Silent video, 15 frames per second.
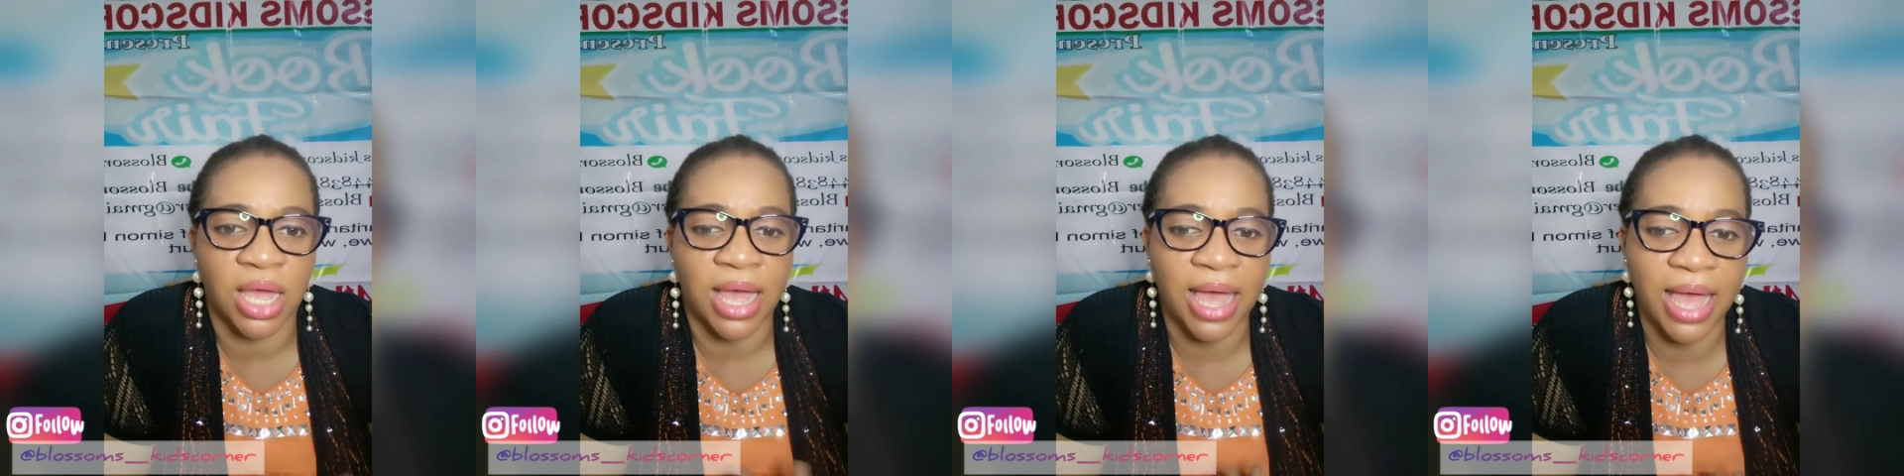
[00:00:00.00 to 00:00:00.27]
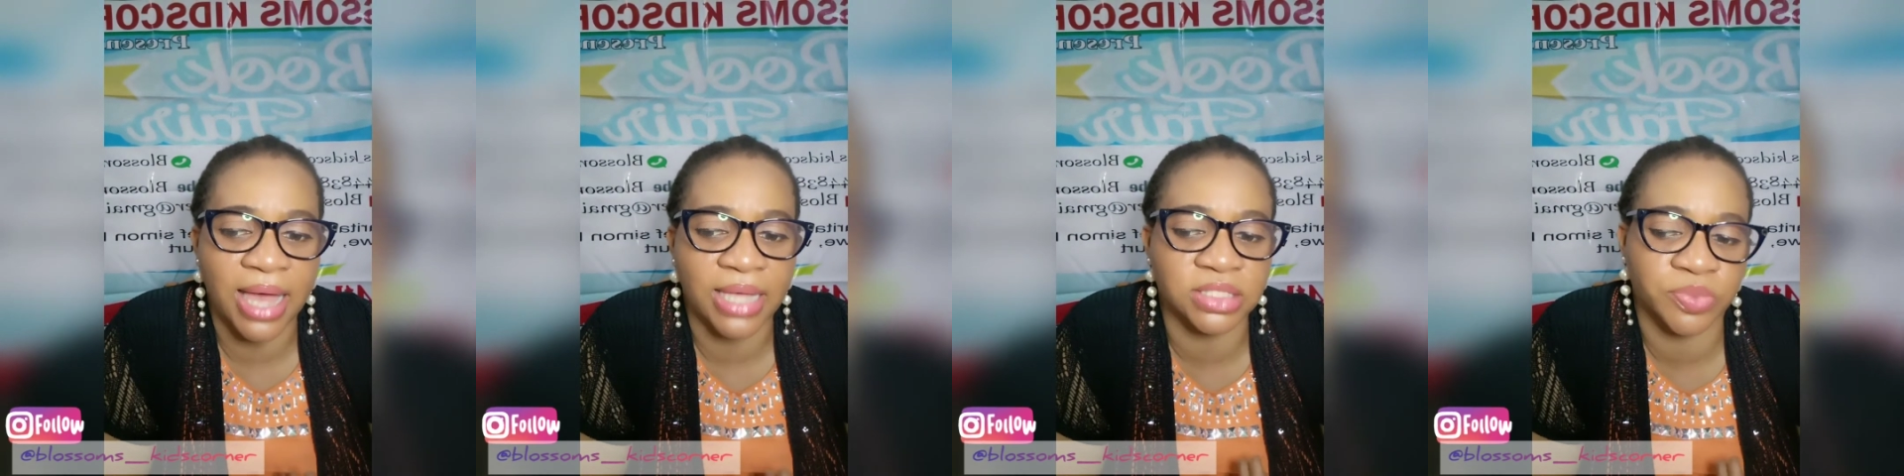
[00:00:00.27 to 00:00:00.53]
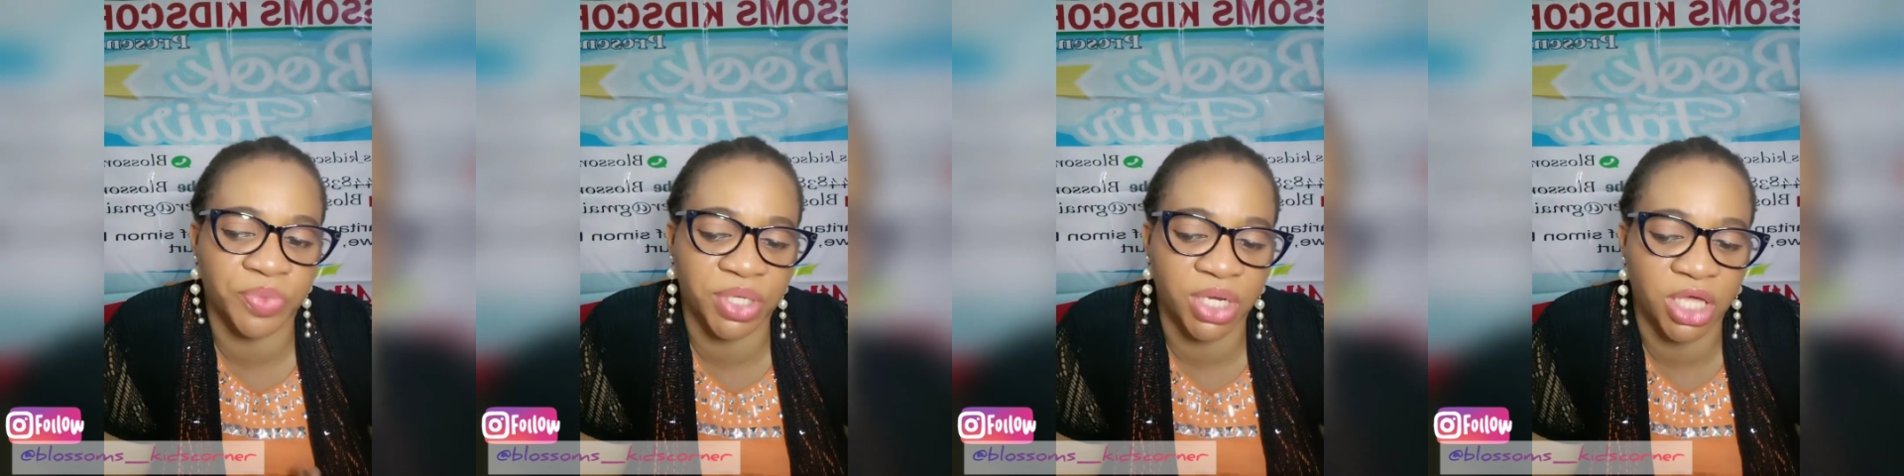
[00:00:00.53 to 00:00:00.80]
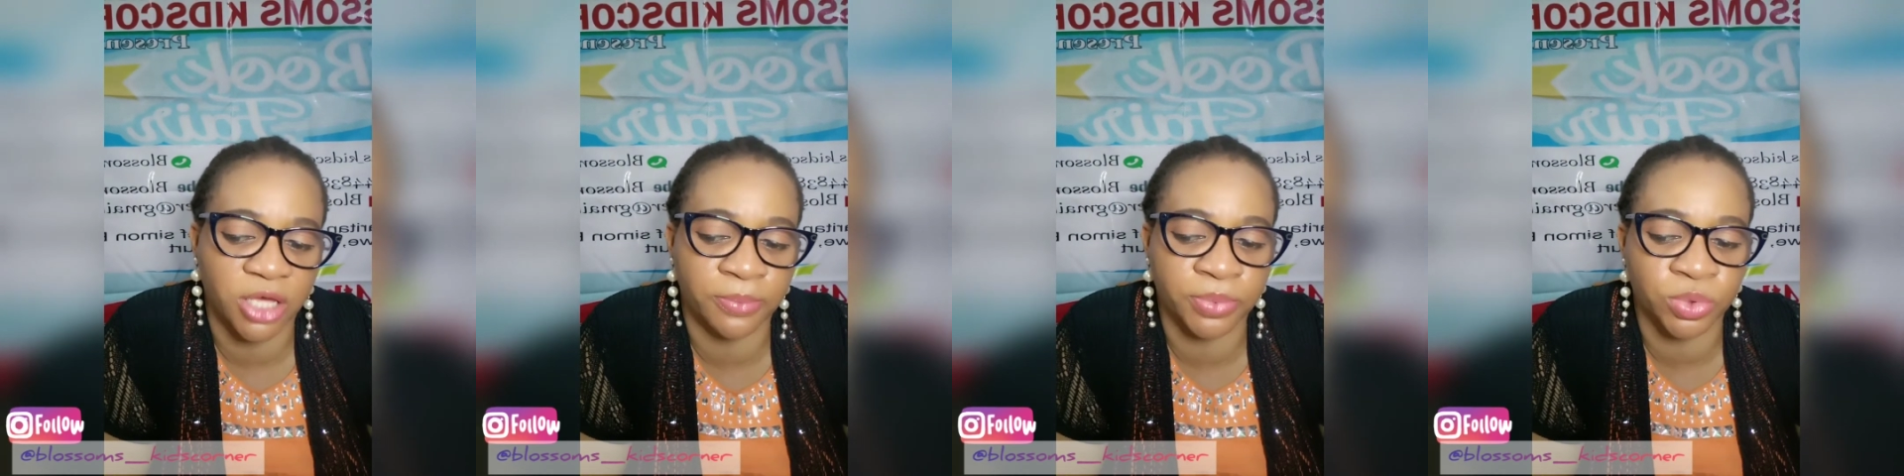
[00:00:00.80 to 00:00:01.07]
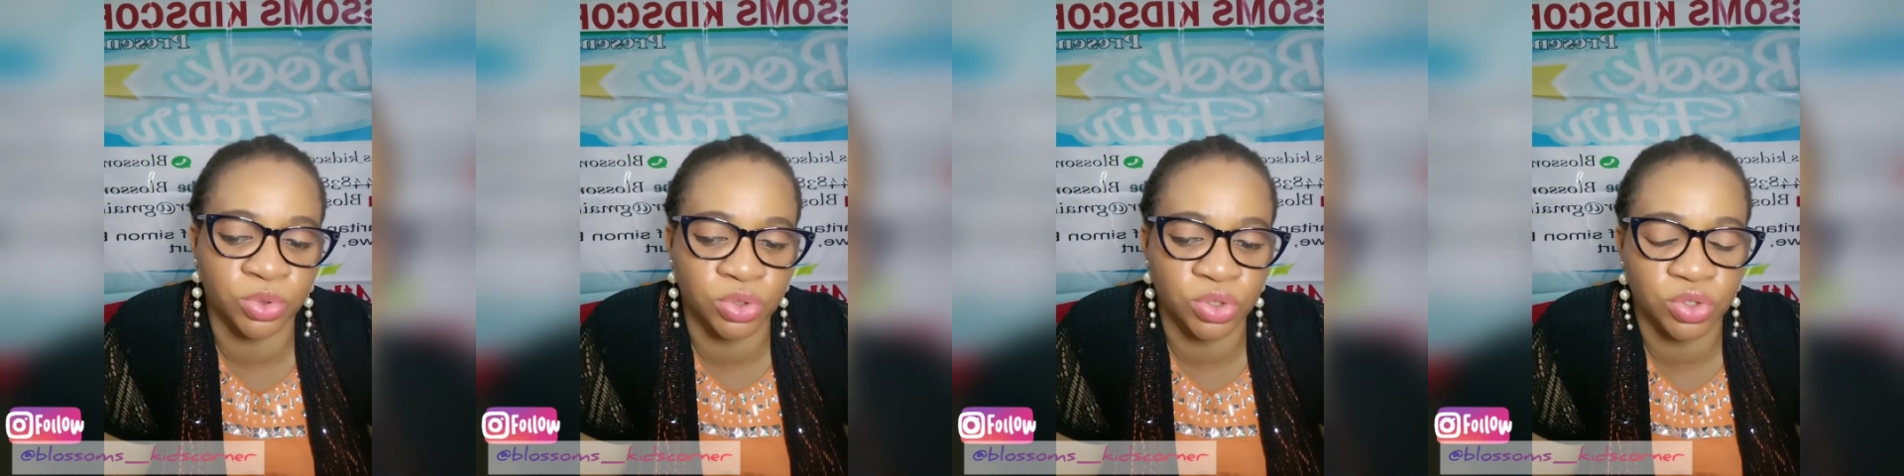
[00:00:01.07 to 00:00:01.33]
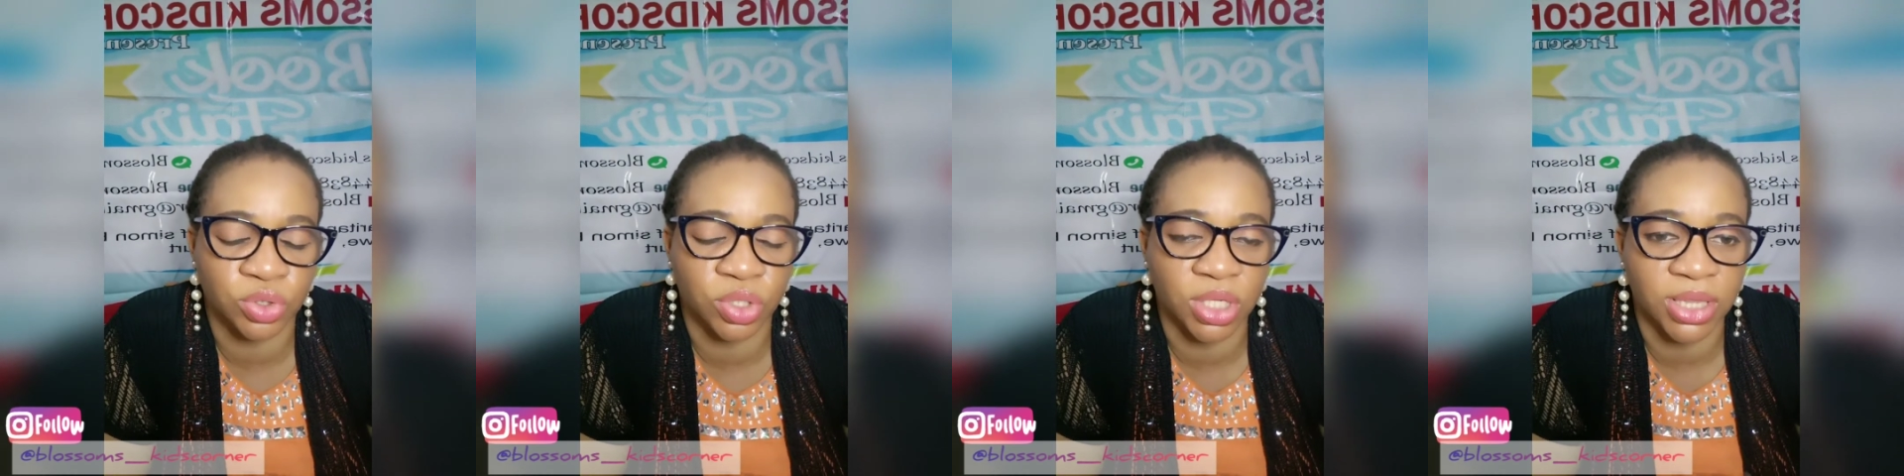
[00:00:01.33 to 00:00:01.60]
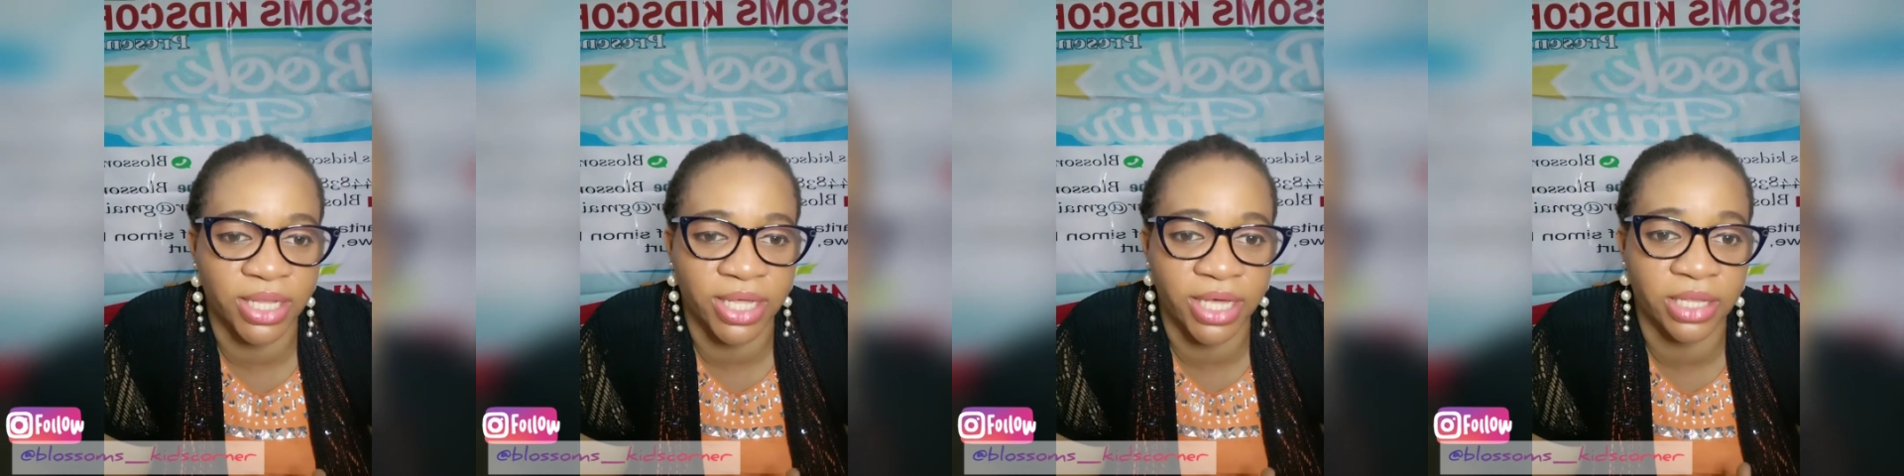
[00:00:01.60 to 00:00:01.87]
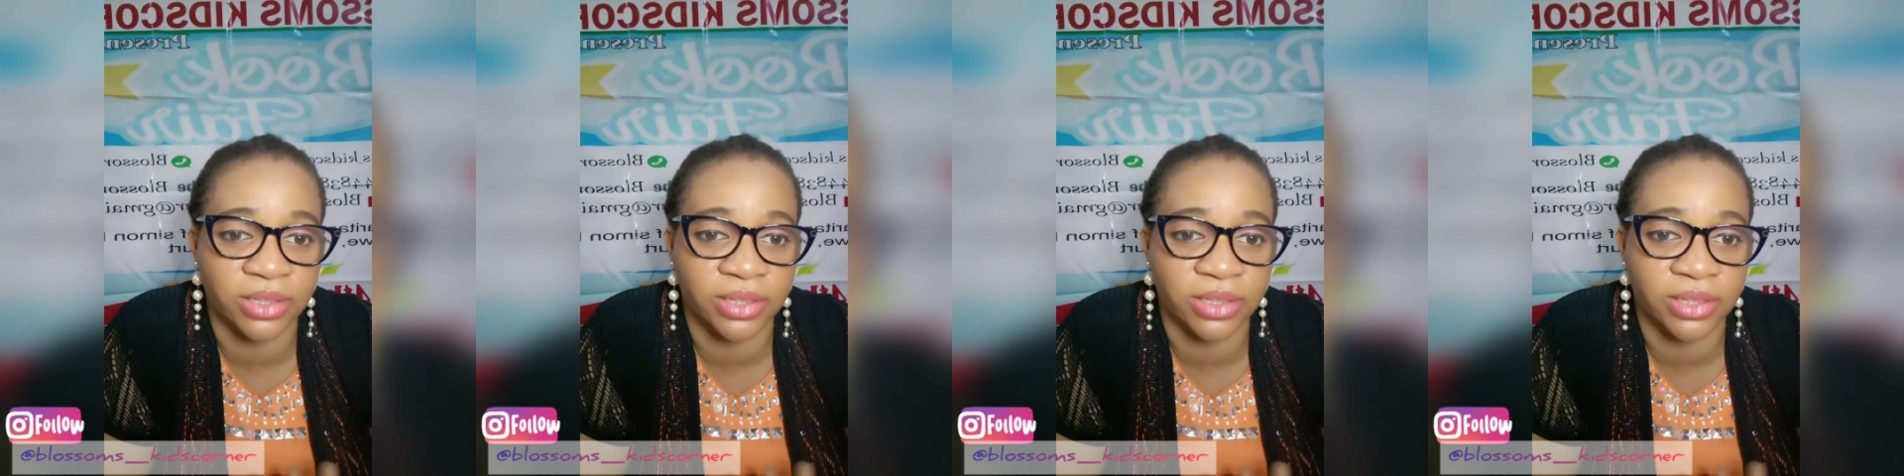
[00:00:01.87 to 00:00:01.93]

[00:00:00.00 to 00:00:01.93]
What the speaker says: has been able to clear